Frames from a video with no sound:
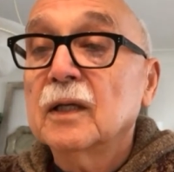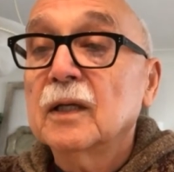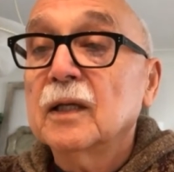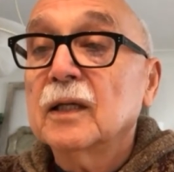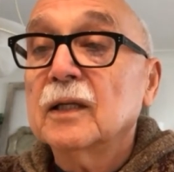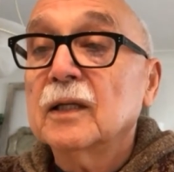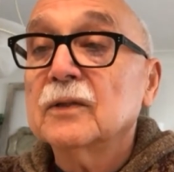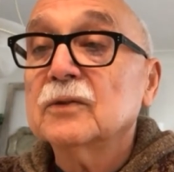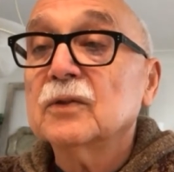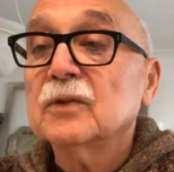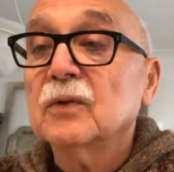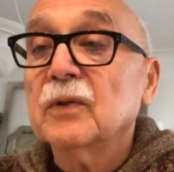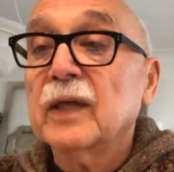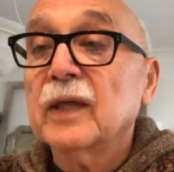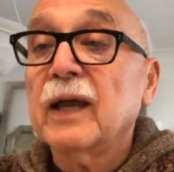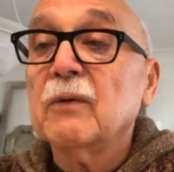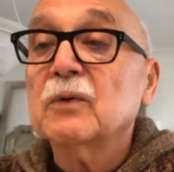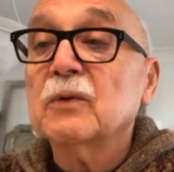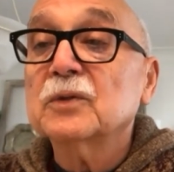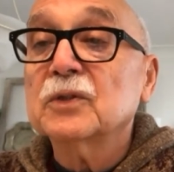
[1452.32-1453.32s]
And so
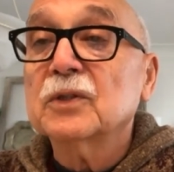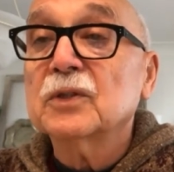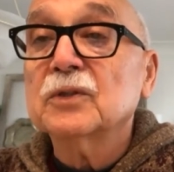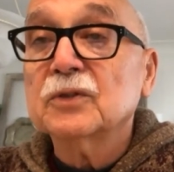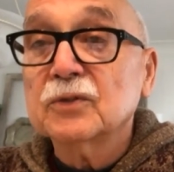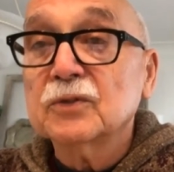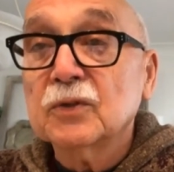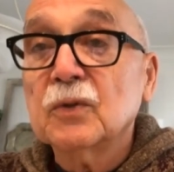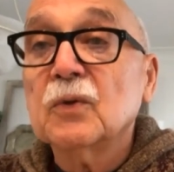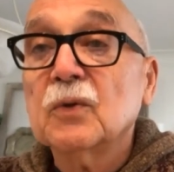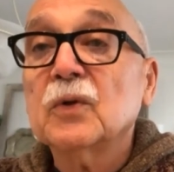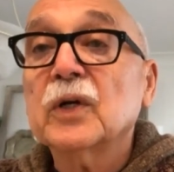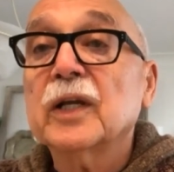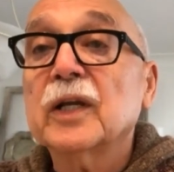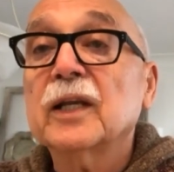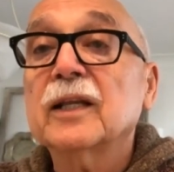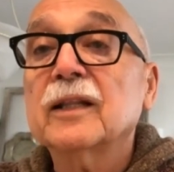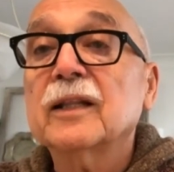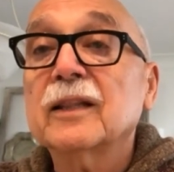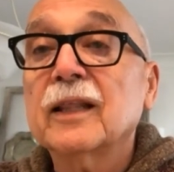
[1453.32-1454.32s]
that was the
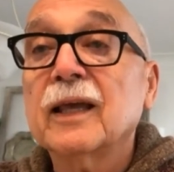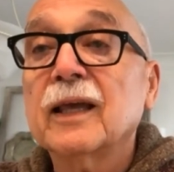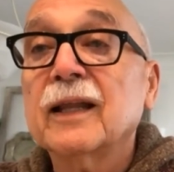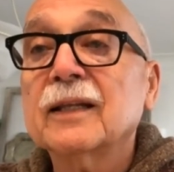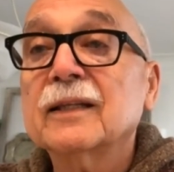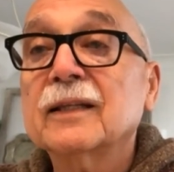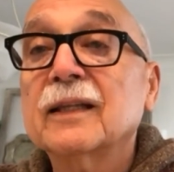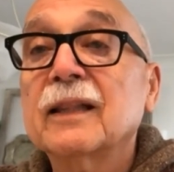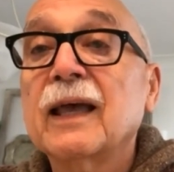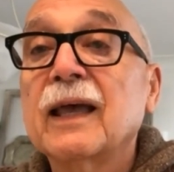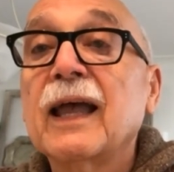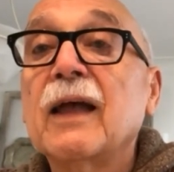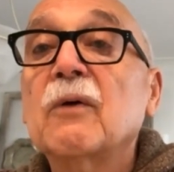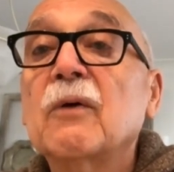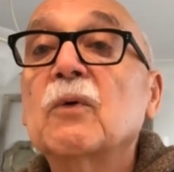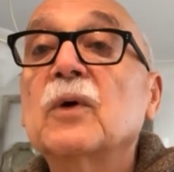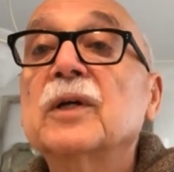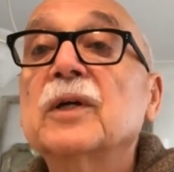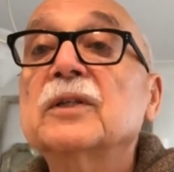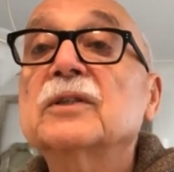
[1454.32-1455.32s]
story. That
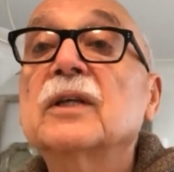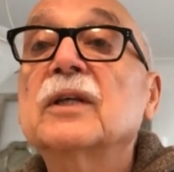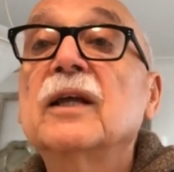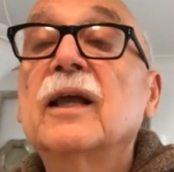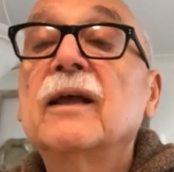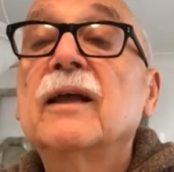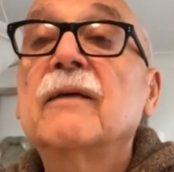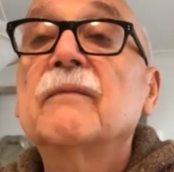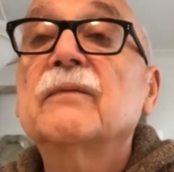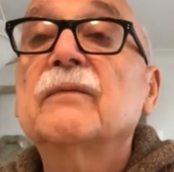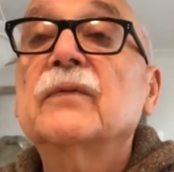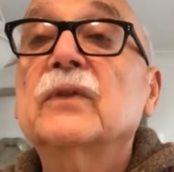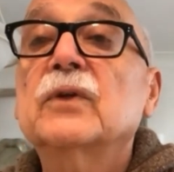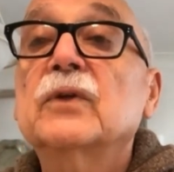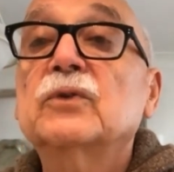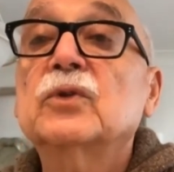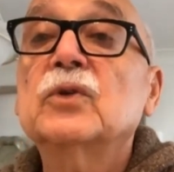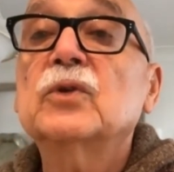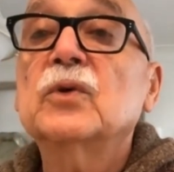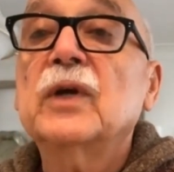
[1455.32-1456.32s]
was the
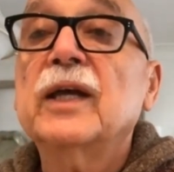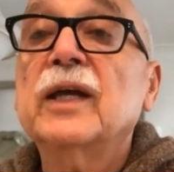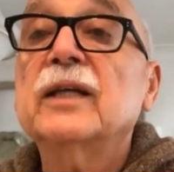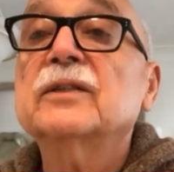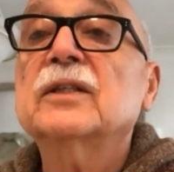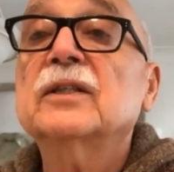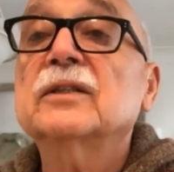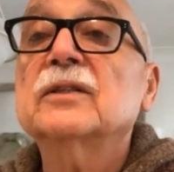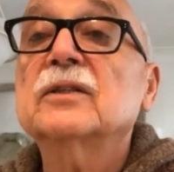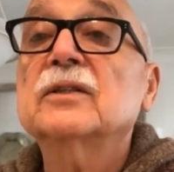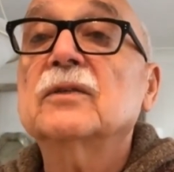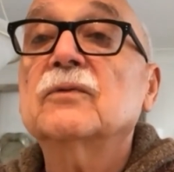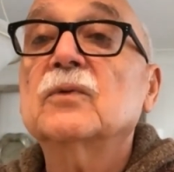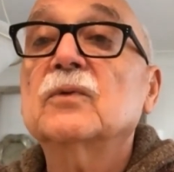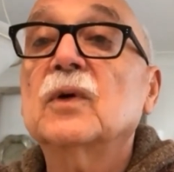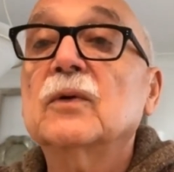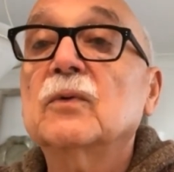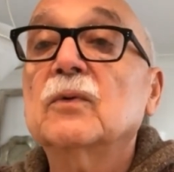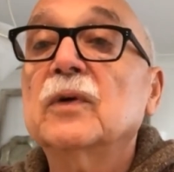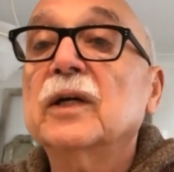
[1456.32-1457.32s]
true essence of
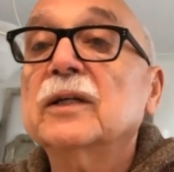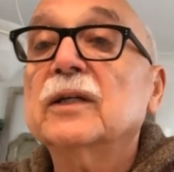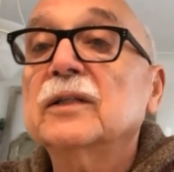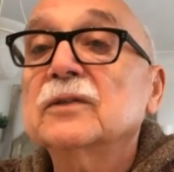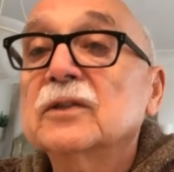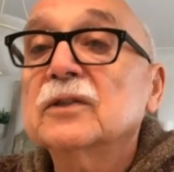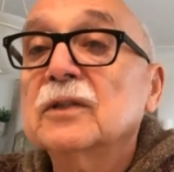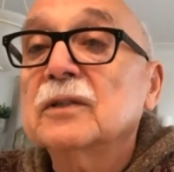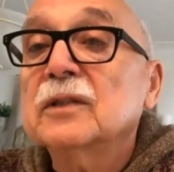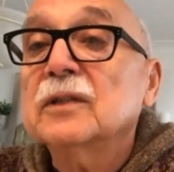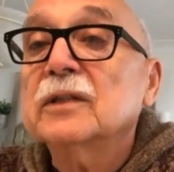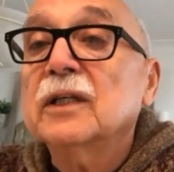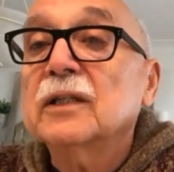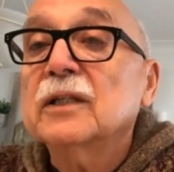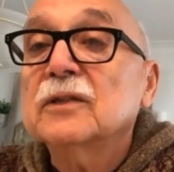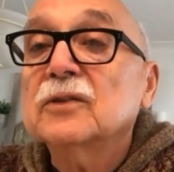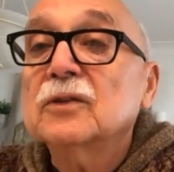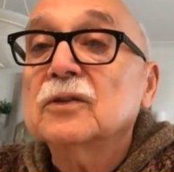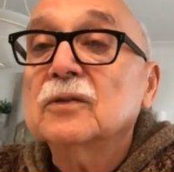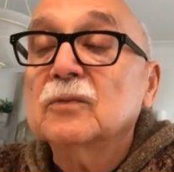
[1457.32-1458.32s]
what
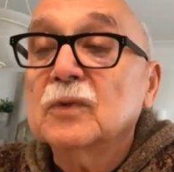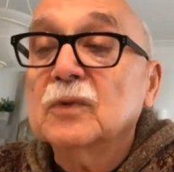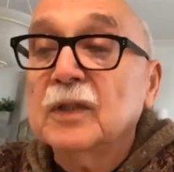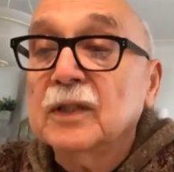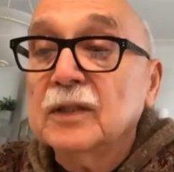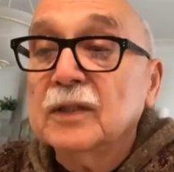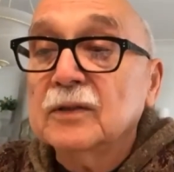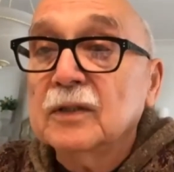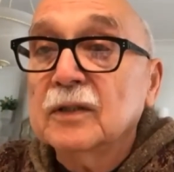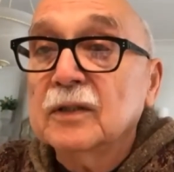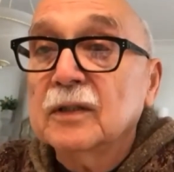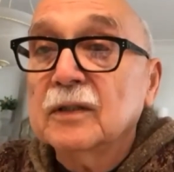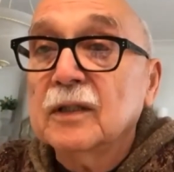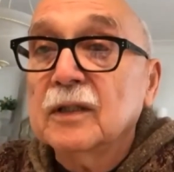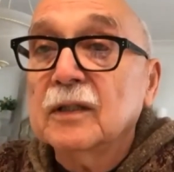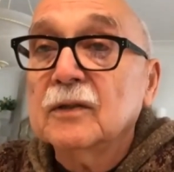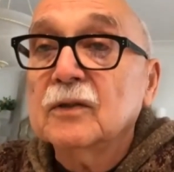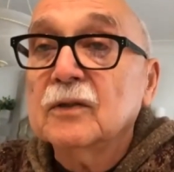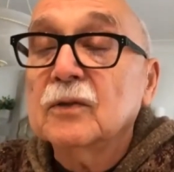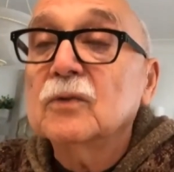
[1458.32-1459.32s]
reconciliation was.
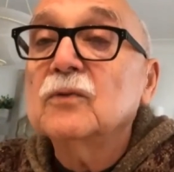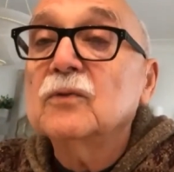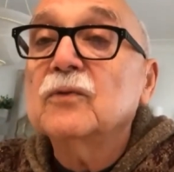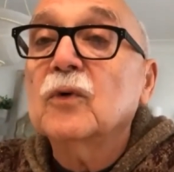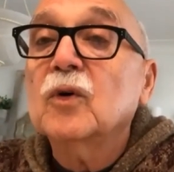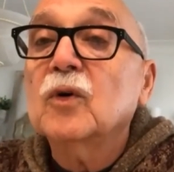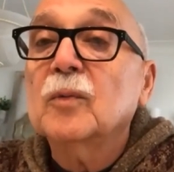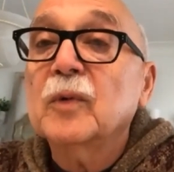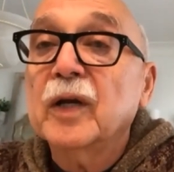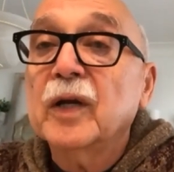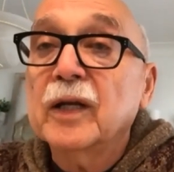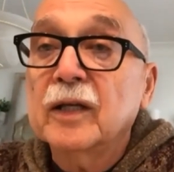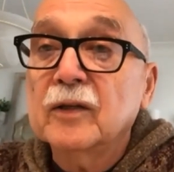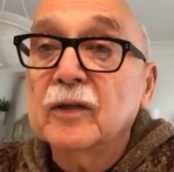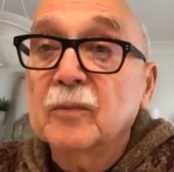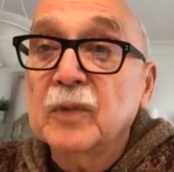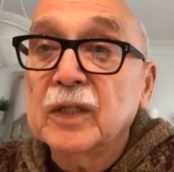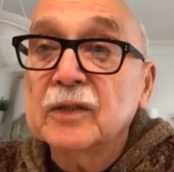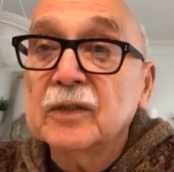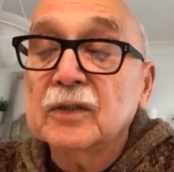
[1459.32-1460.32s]
That two former
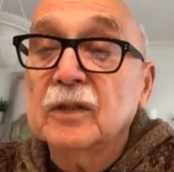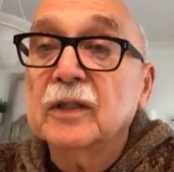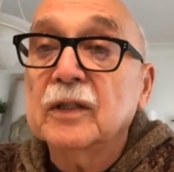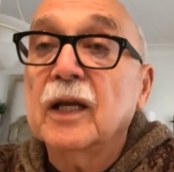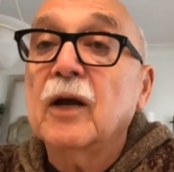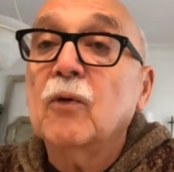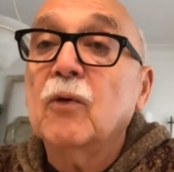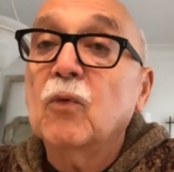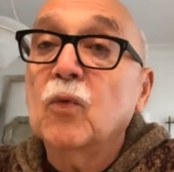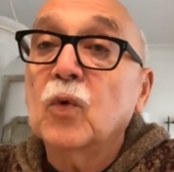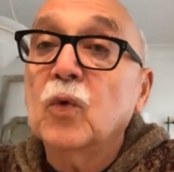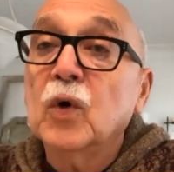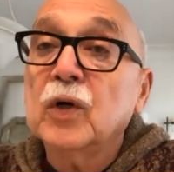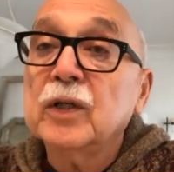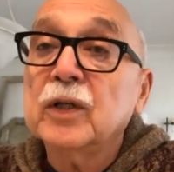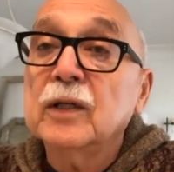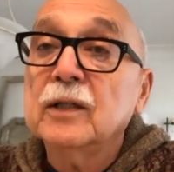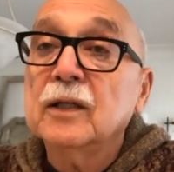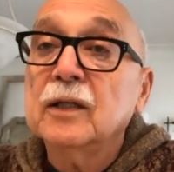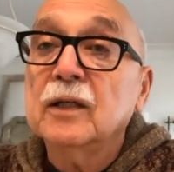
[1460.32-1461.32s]
enemies are now
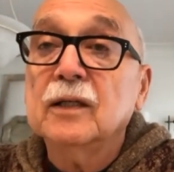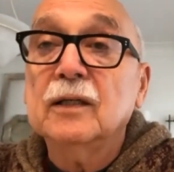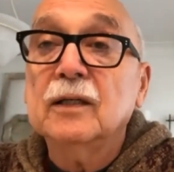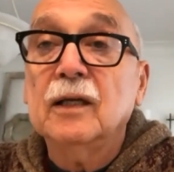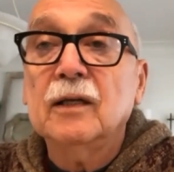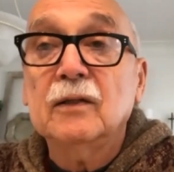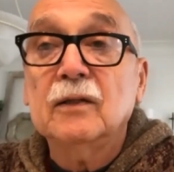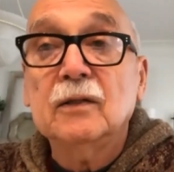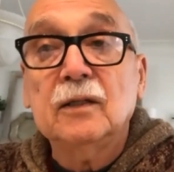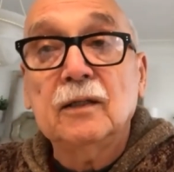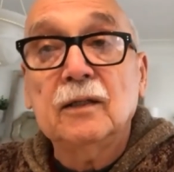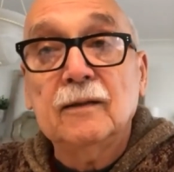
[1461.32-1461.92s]
working together.